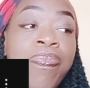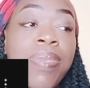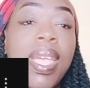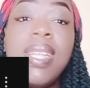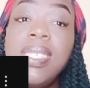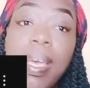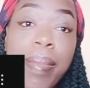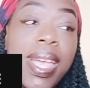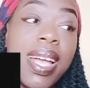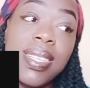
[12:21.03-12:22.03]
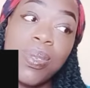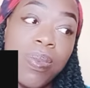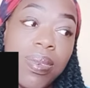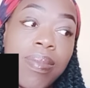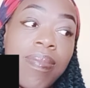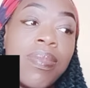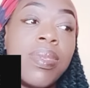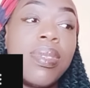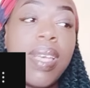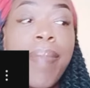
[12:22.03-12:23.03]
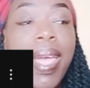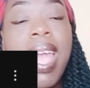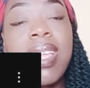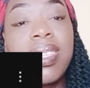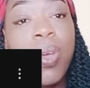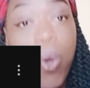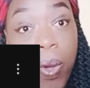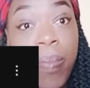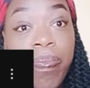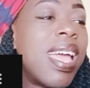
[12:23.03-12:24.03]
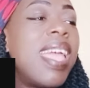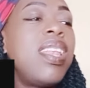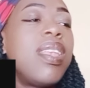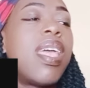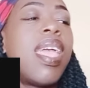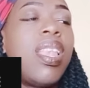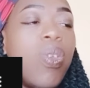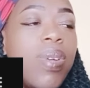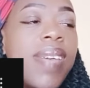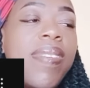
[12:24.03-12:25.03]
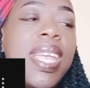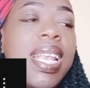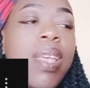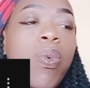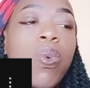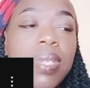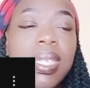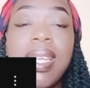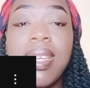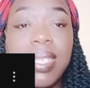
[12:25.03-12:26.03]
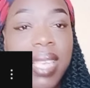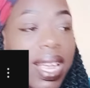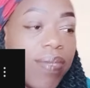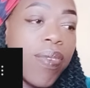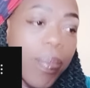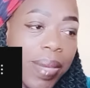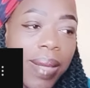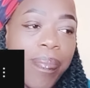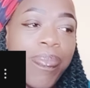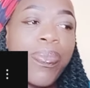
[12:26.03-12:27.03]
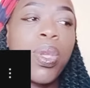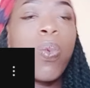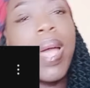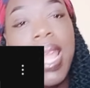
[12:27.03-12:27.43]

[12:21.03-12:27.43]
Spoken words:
in Jamaica soon. Jamaica is home and you definitely won't decide for me. One